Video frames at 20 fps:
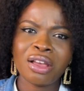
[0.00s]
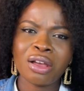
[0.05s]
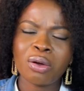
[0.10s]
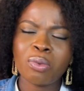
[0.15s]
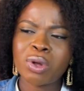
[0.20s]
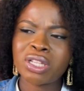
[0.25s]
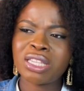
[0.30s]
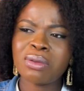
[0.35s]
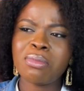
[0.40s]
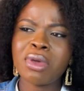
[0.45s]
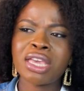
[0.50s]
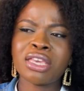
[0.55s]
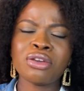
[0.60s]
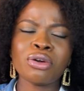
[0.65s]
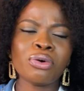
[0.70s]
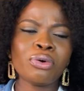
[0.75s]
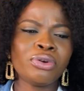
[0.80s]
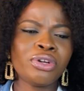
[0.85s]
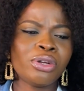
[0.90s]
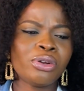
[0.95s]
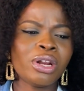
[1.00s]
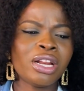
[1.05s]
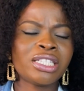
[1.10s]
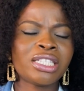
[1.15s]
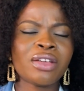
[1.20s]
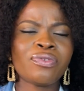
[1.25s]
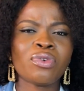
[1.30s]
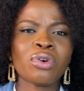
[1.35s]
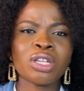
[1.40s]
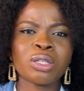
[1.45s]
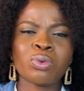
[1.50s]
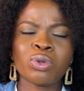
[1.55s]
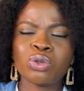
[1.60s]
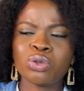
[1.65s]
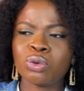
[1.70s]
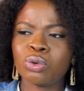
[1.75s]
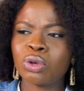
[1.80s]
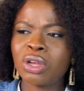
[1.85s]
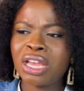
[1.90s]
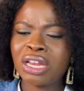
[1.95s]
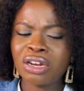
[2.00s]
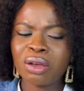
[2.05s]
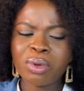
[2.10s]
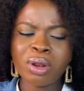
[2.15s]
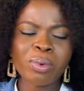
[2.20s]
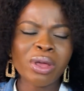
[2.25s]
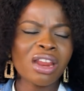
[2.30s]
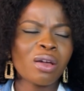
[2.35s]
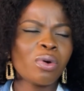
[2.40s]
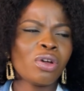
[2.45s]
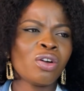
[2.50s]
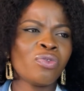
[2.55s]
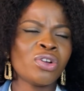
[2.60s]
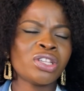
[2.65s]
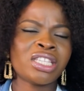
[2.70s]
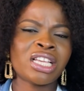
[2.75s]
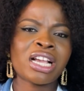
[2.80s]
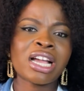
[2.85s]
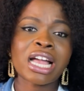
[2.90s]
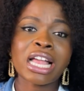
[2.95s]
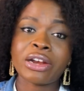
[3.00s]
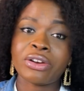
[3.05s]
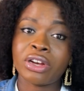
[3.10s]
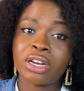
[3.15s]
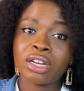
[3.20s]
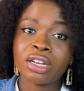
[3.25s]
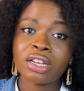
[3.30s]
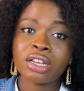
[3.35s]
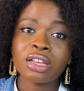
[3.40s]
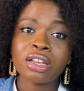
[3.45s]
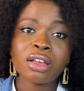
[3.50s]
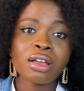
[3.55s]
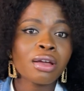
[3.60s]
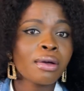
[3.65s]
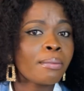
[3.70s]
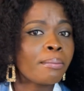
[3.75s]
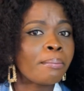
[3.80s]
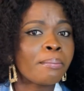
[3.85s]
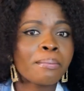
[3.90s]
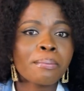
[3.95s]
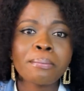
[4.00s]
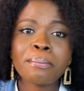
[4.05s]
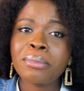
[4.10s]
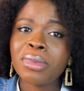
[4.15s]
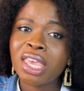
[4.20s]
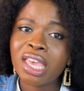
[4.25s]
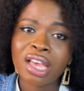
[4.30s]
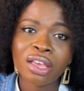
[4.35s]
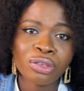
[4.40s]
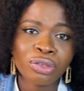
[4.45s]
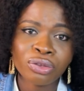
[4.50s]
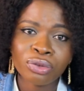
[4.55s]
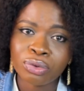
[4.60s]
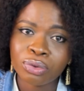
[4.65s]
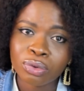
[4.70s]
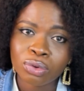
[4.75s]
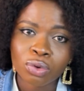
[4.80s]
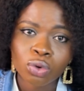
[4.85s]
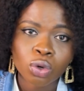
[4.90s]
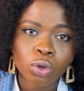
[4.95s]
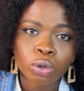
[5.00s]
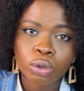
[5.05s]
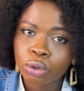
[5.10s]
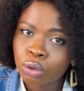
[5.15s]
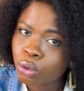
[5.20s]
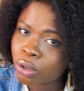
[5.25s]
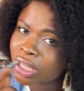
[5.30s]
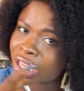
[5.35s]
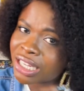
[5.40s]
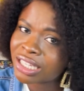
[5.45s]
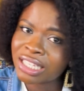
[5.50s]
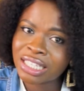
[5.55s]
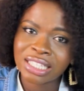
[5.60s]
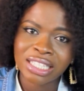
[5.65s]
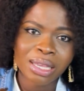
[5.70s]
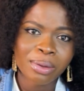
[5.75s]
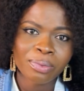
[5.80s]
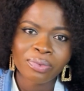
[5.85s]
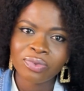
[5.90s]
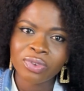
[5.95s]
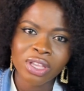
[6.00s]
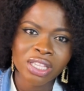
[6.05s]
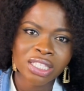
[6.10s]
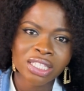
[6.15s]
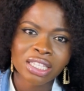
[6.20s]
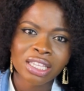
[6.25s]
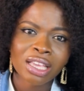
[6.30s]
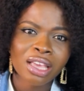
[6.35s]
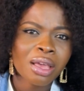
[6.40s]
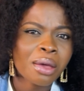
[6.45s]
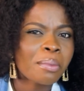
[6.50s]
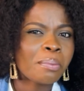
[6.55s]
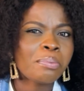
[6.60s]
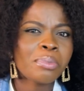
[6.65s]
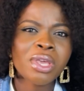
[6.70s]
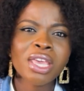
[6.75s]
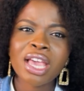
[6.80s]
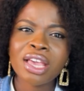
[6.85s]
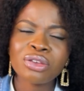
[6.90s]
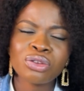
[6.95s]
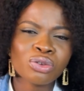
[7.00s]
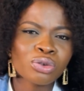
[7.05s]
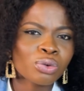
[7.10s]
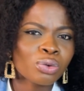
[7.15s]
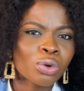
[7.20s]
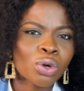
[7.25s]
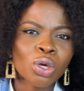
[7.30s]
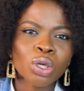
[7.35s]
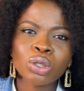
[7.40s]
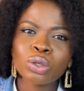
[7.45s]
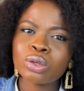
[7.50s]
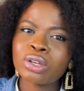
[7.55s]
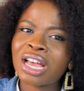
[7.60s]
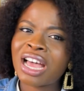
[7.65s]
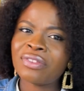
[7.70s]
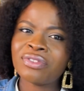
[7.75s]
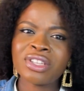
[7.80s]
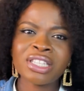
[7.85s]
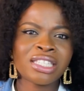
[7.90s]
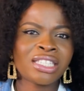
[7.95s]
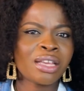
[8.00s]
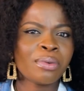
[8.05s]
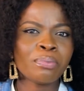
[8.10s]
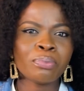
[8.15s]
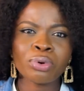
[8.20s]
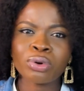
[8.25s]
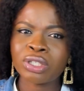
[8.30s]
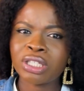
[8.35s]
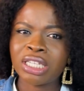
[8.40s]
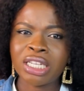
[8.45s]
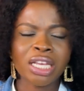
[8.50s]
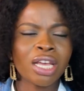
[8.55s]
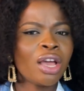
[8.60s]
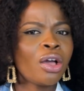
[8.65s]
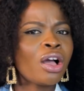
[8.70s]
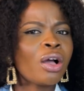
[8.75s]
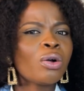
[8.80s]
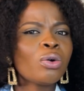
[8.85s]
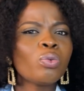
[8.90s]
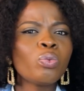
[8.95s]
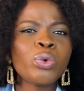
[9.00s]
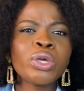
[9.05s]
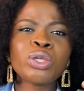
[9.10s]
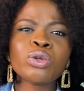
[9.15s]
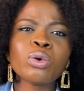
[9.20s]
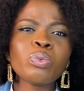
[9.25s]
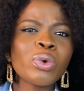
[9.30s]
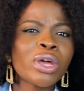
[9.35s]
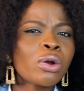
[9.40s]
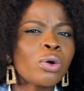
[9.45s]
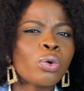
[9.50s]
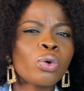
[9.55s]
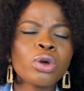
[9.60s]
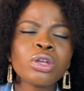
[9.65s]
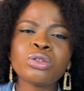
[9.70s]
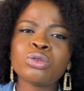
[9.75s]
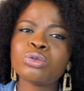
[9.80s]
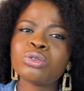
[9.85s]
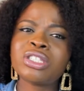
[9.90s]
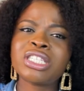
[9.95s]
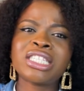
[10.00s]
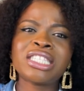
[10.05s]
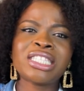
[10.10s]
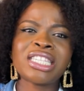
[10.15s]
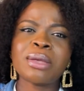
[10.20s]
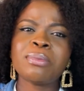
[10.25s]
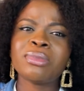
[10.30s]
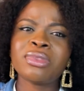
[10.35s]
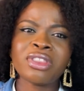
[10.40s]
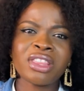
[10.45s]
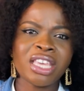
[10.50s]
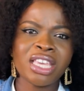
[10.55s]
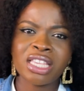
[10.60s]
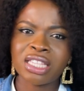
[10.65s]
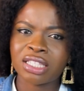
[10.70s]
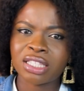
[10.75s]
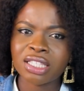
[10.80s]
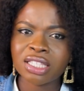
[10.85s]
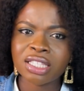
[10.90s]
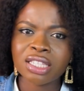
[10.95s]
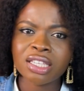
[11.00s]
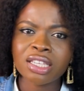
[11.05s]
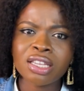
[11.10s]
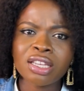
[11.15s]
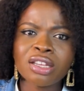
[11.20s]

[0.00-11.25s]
Wait to make your own, you stay for hospital. No be belle, all of us they carry. Me and you don't get the same face. Me and you don't have the same body. We're not going through the same things.